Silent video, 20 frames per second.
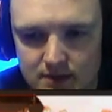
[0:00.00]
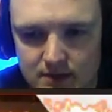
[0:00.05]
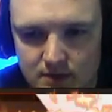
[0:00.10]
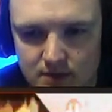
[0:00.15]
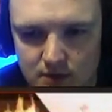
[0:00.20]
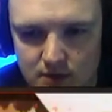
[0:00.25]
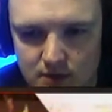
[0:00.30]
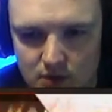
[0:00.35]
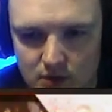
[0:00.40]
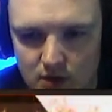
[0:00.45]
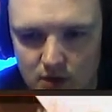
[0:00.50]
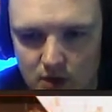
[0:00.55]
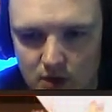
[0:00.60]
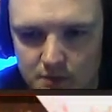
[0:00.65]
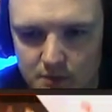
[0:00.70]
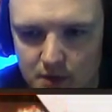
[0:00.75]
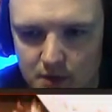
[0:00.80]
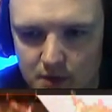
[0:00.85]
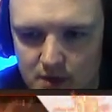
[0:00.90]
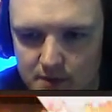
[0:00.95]
The only hard
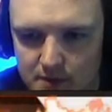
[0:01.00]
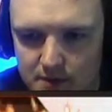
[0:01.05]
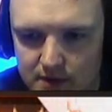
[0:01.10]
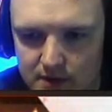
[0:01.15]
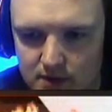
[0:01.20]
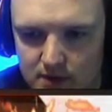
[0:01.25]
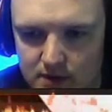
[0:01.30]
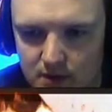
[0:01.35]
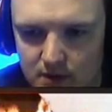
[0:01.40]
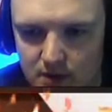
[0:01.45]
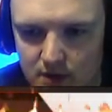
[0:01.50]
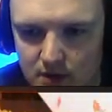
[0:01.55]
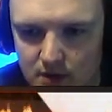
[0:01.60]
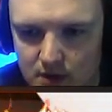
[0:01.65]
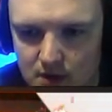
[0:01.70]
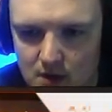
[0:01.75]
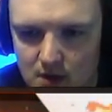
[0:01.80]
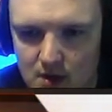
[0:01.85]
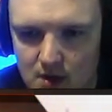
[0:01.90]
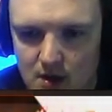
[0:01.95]
part about
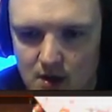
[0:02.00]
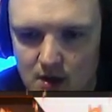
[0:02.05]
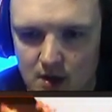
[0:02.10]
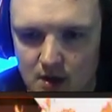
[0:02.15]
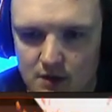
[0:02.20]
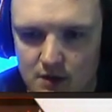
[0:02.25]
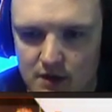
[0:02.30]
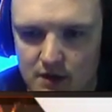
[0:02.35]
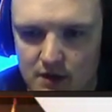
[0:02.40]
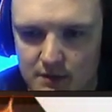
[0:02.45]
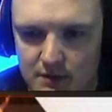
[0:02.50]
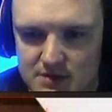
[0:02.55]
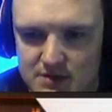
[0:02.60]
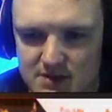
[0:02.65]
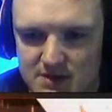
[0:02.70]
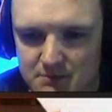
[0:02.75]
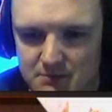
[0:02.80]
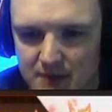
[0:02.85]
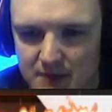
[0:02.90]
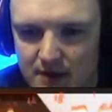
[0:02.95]
them is the
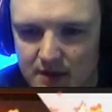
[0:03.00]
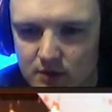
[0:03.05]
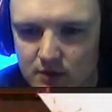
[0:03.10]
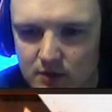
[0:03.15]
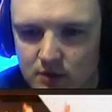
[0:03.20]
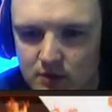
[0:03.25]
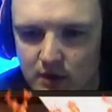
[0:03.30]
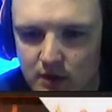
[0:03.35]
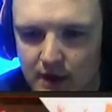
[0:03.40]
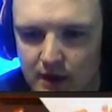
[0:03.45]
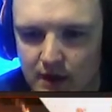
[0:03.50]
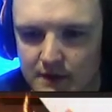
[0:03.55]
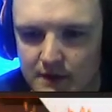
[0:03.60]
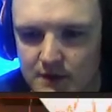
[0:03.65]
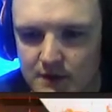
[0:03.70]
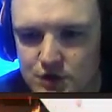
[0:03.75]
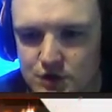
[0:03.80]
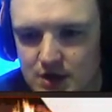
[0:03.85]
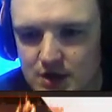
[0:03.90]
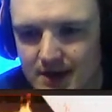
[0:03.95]
metal, and then the
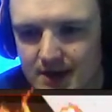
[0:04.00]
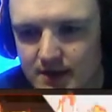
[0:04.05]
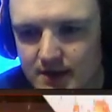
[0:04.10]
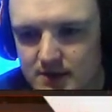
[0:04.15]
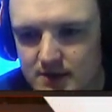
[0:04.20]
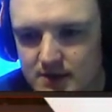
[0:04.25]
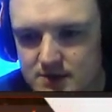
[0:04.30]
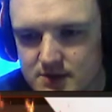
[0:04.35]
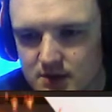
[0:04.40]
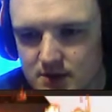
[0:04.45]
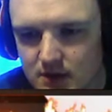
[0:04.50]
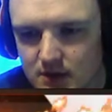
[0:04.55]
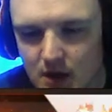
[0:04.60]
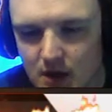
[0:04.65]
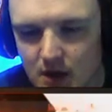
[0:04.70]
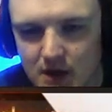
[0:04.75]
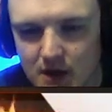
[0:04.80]
shotgun is the cloth.